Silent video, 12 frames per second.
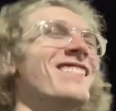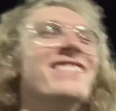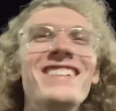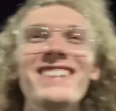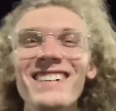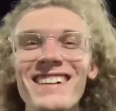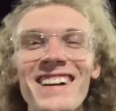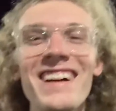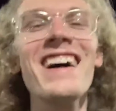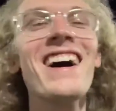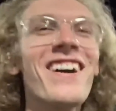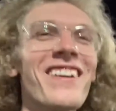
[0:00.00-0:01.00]
Probably. It's
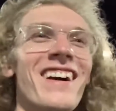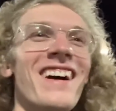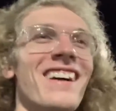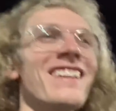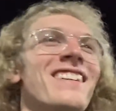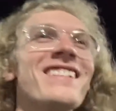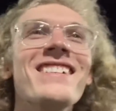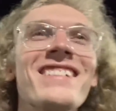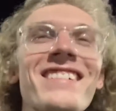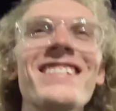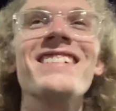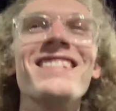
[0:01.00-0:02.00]
like okay. your you
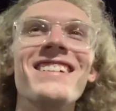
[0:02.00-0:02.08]
know.